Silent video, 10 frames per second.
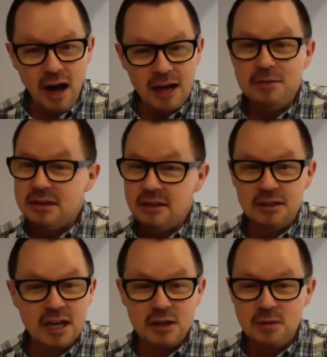I'm still
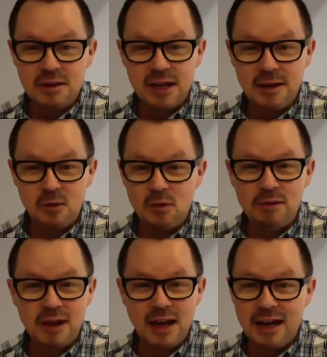in touch with them and we're
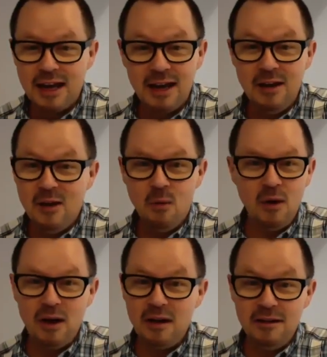planning,
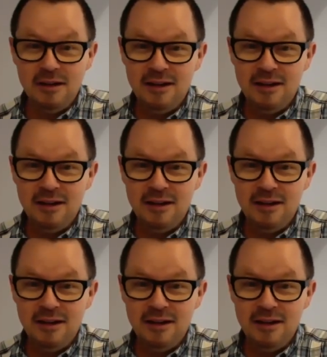well,